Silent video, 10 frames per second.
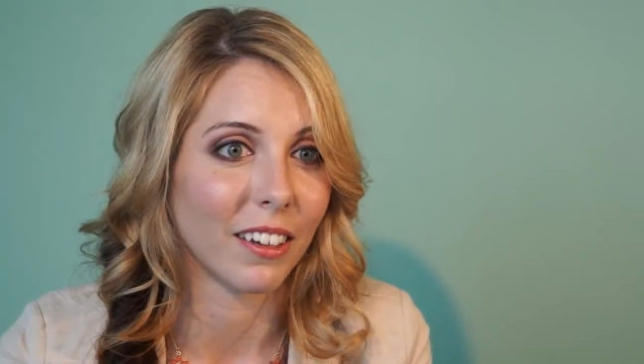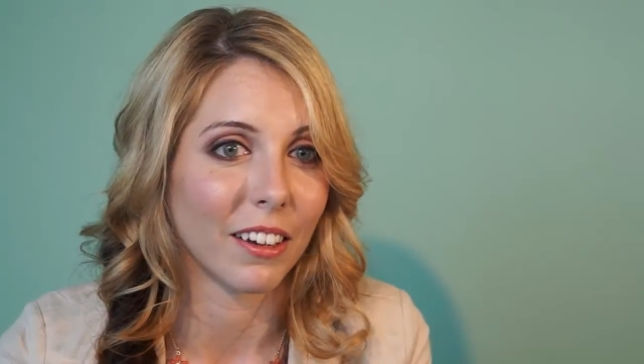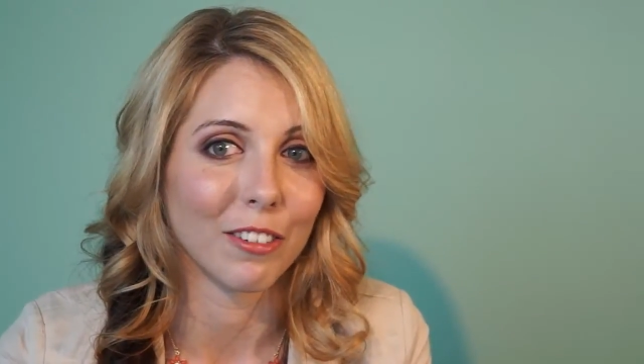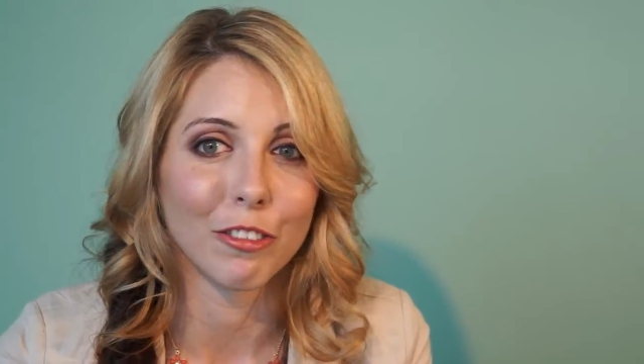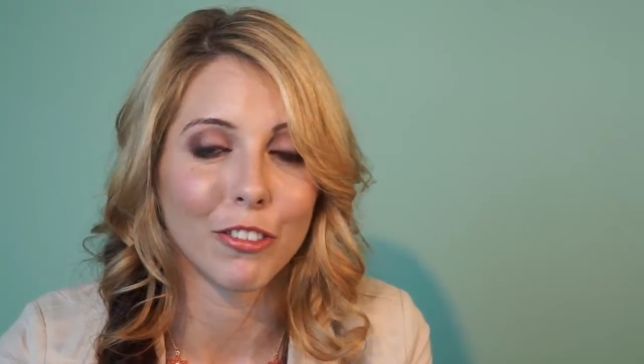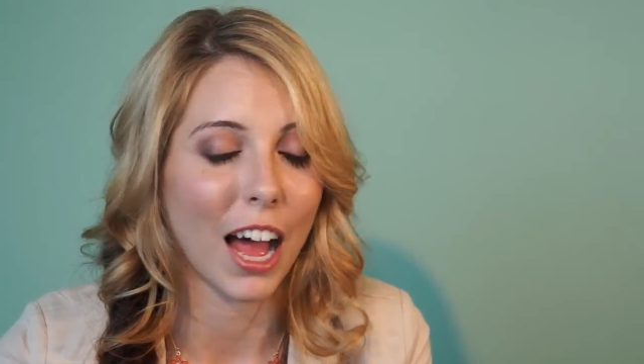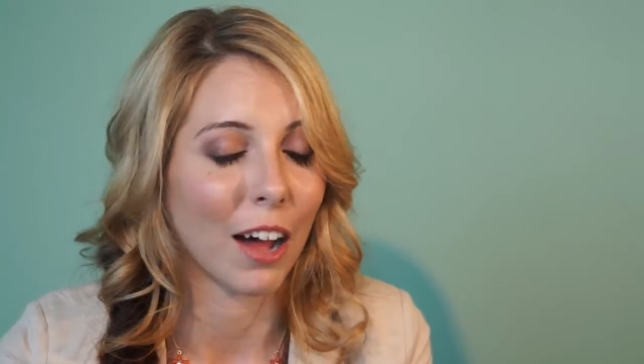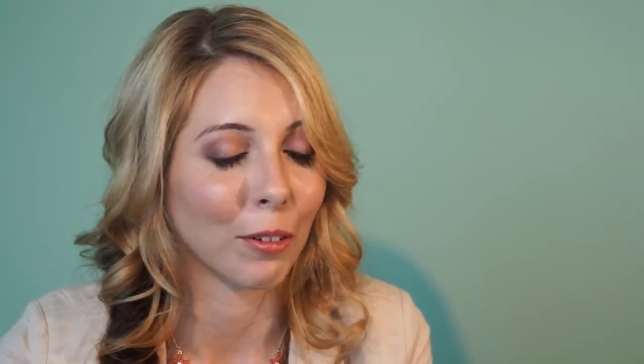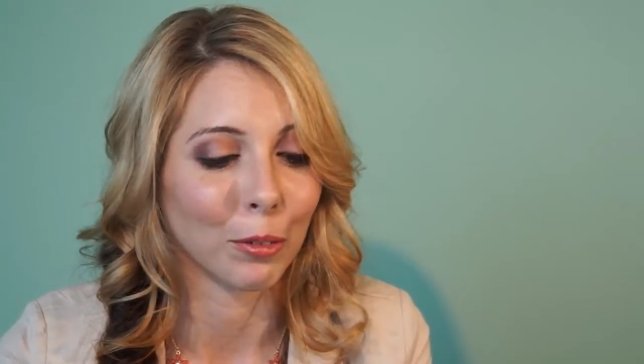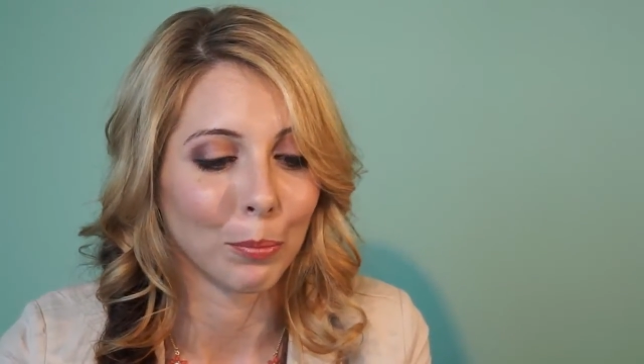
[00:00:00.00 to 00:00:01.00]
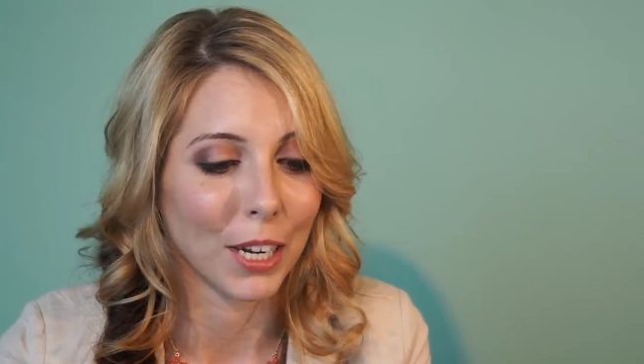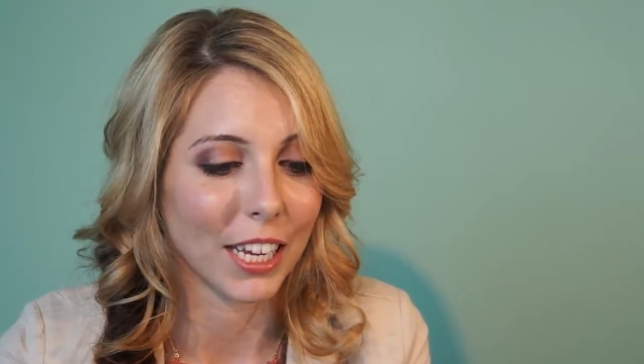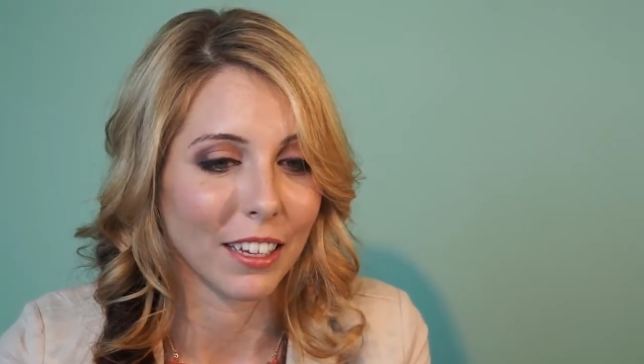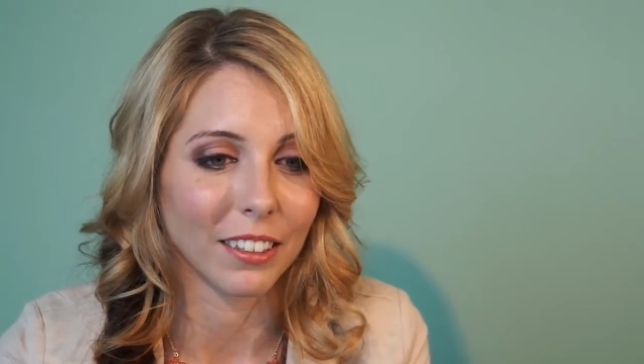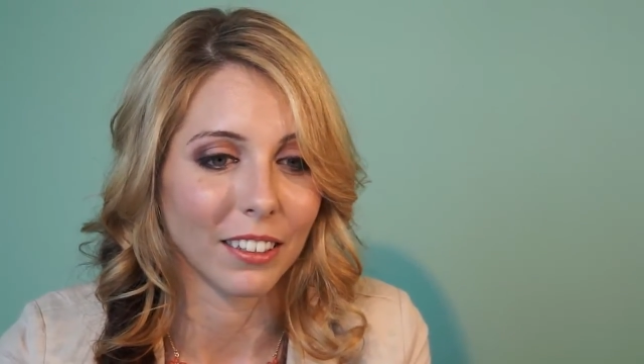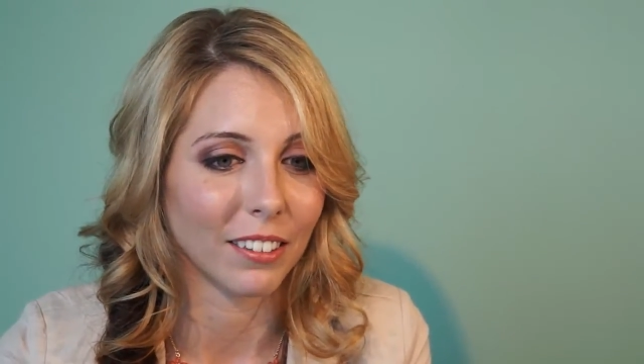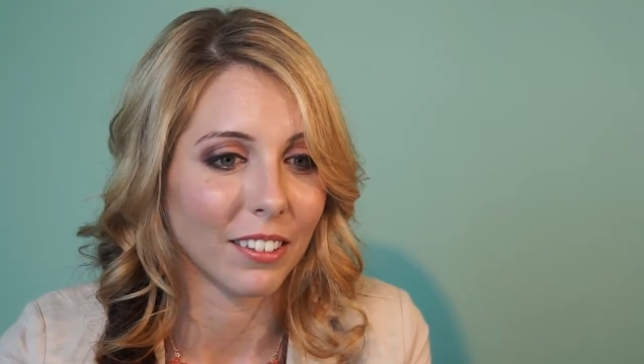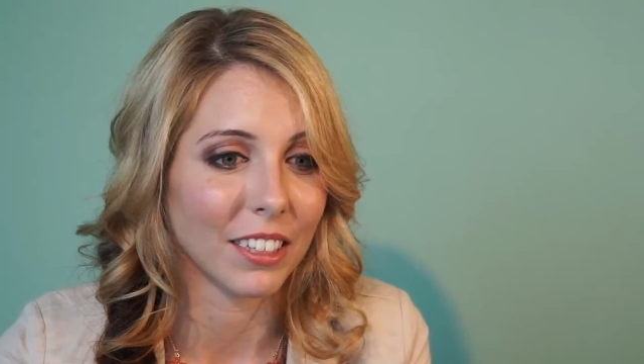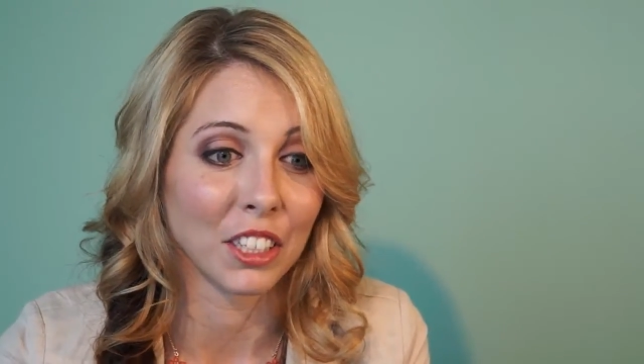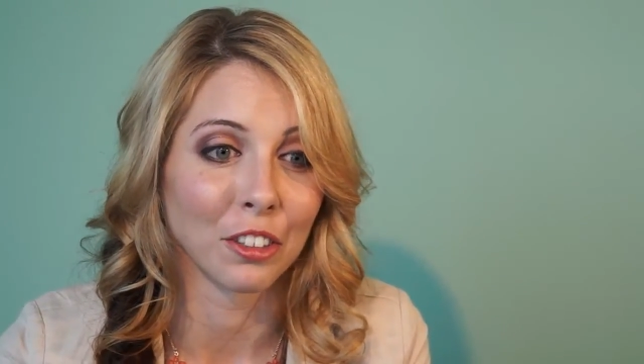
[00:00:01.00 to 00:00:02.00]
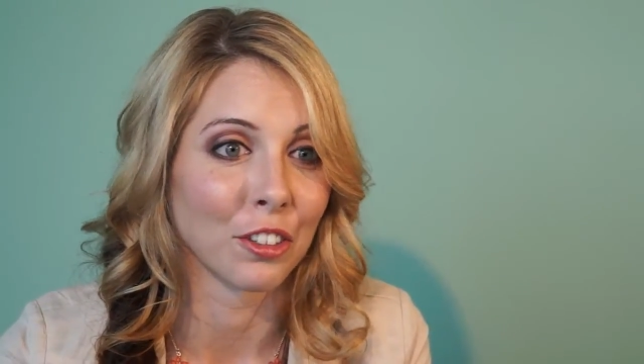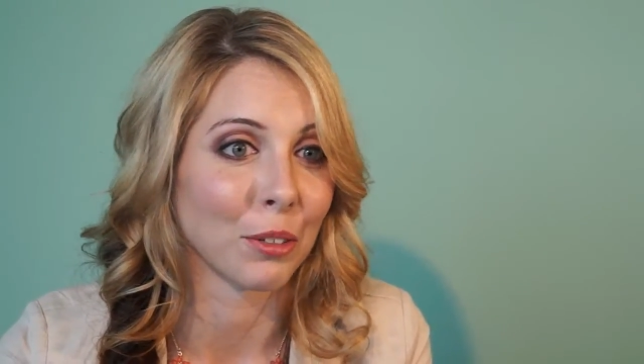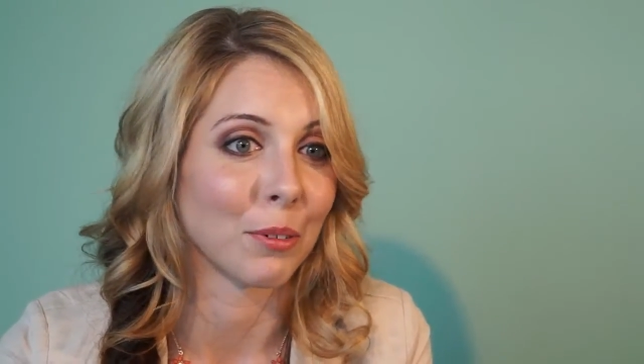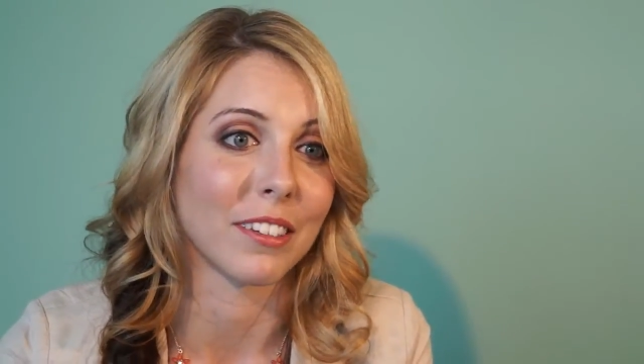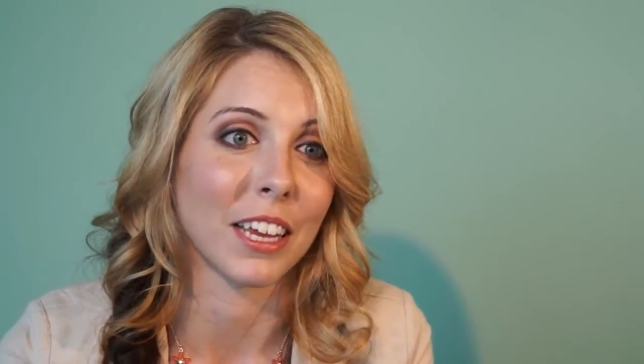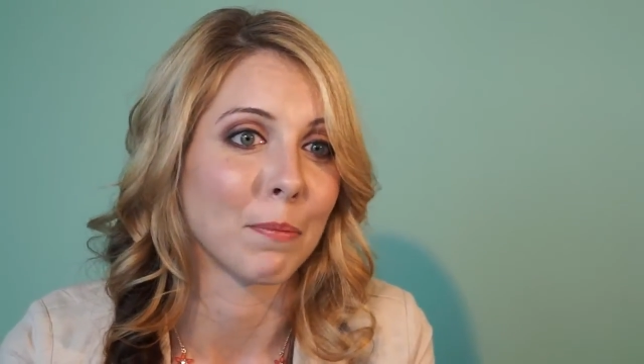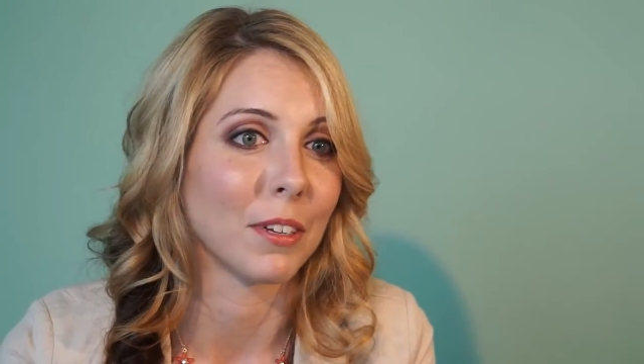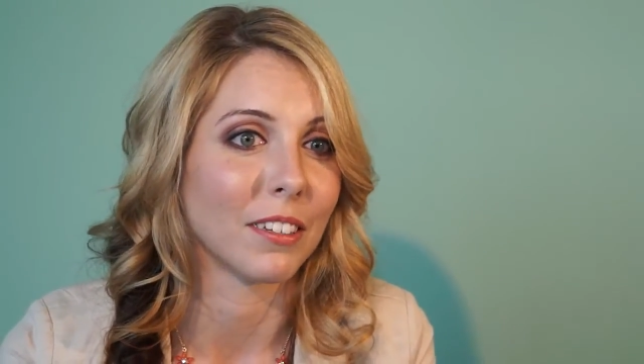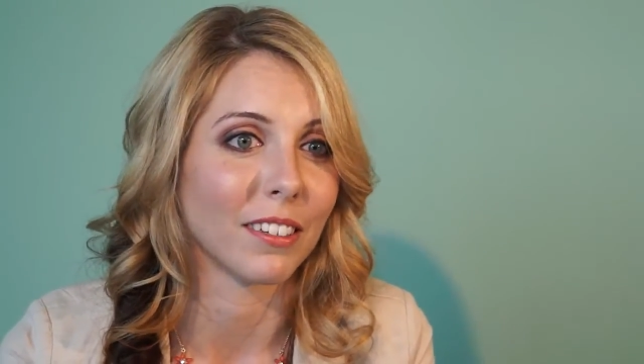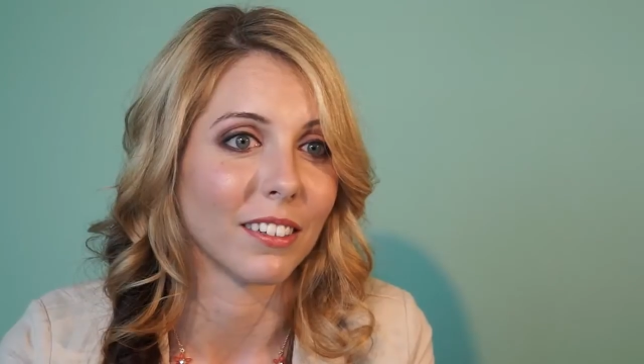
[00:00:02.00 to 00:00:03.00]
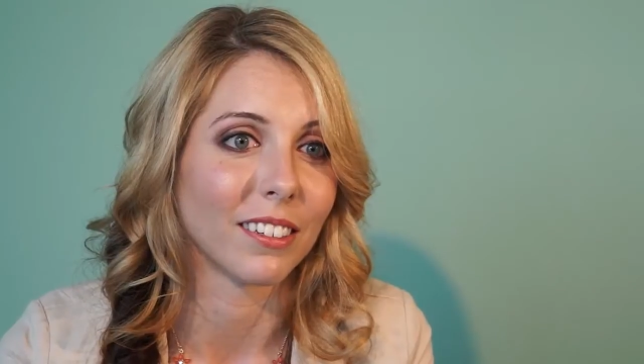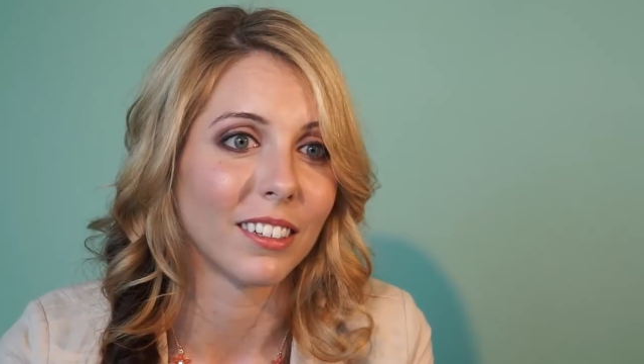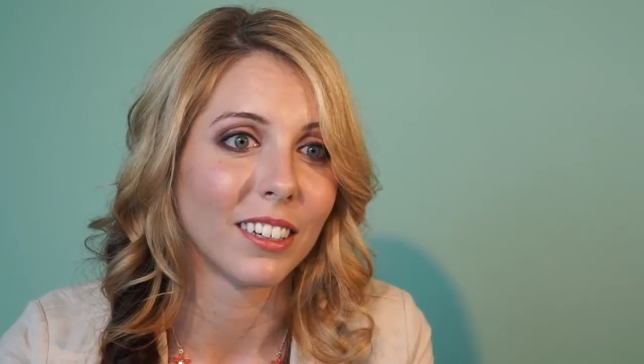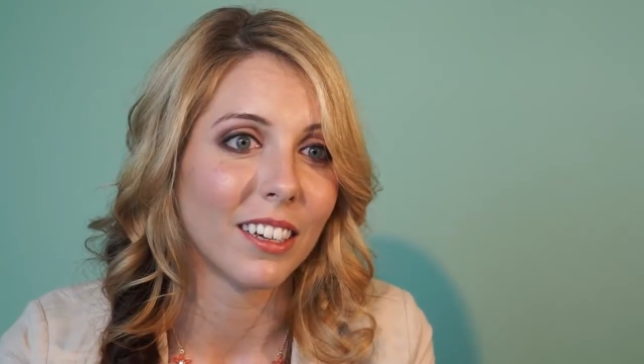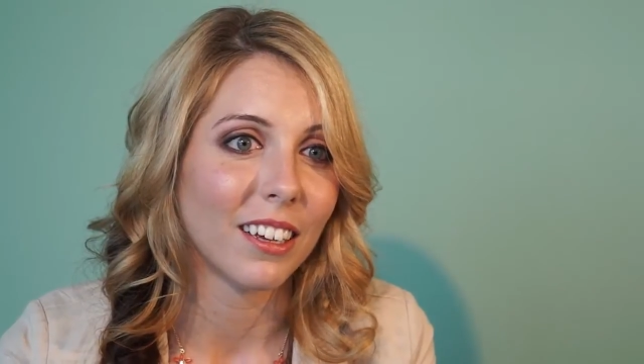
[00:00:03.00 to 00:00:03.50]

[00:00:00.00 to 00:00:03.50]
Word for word: of how many years it would take me to